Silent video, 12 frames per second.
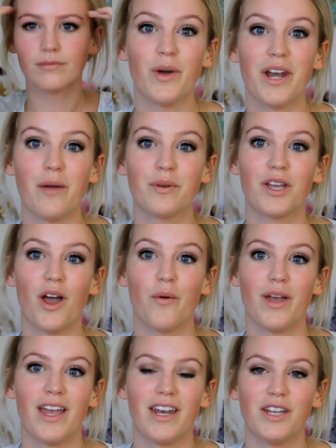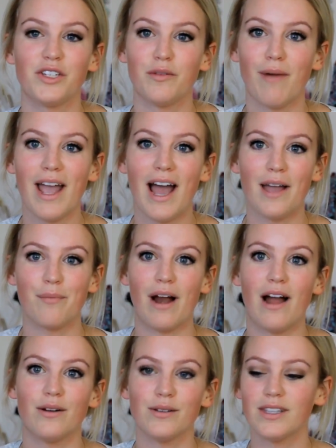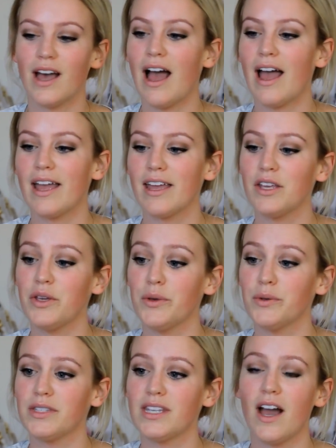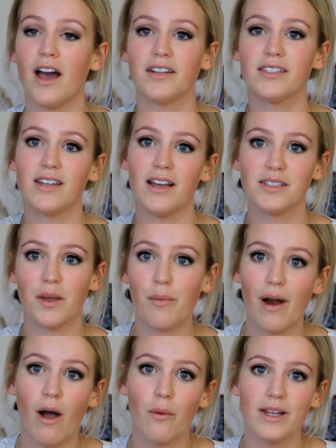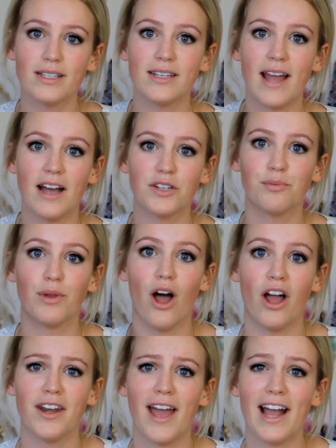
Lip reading: When I would go in and do my eyebrows, I use the Anastasia Brow Wiz in Ash Blonde.